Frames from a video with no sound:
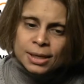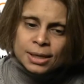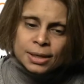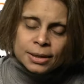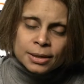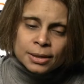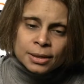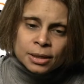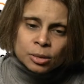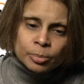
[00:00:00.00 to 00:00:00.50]

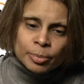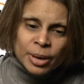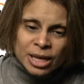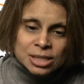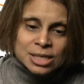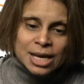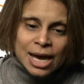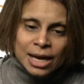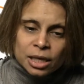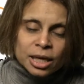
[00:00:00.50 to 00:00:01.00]
PET
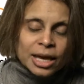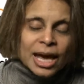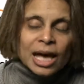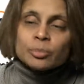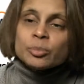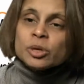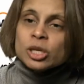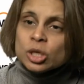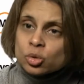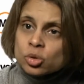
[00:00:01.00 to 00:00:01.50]
scanning
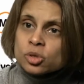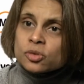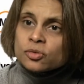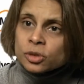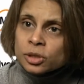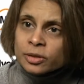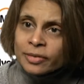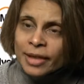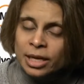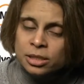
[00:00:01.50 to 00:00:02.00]
can be
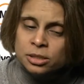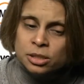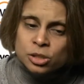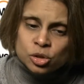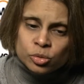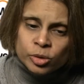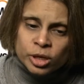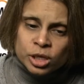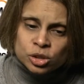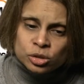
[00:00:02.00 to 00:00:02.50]
useful in that
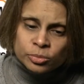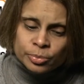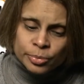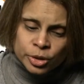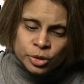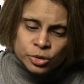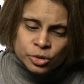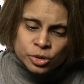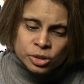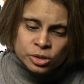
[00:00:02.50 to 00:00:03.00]
situation
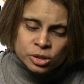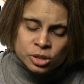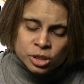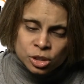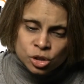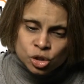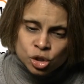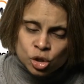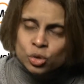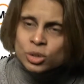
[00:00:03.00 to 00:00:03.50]
because
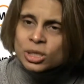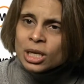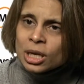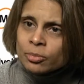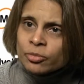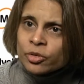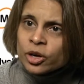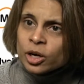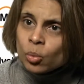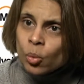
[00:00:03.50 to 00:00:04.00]
it shows that
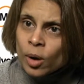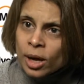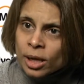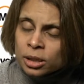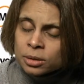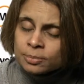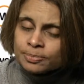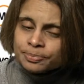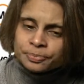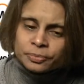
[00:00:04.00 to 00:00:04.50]
up very
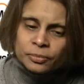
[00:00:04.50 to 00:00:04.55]
well.